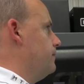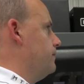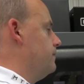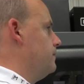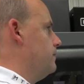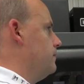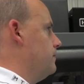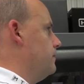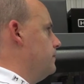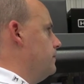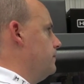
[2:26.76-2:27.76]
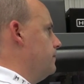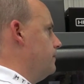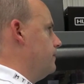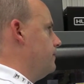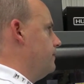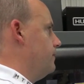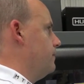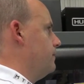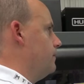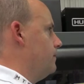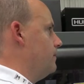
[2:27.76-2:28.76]

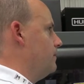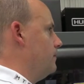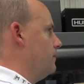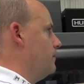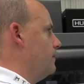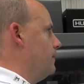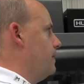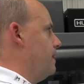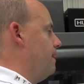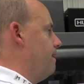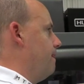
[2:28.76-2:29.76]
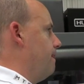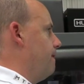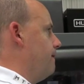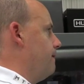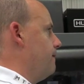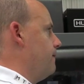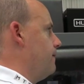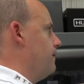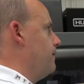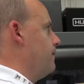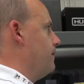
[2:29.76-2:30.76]

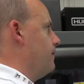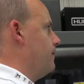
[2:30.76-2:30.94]
This person isn't speaking.